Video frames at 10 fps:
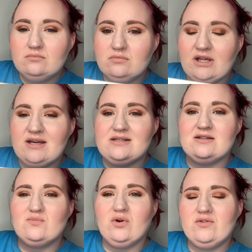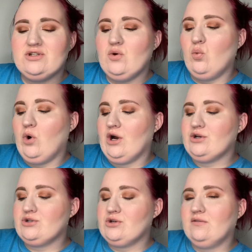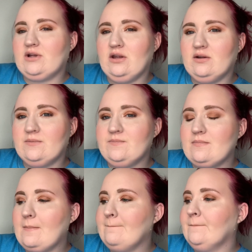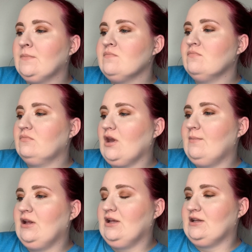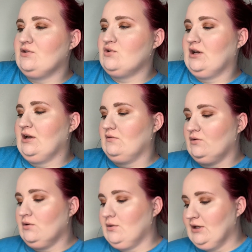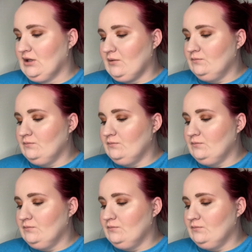Like I said, it's more just a wash of color. I'm gonna let that dry down real quick.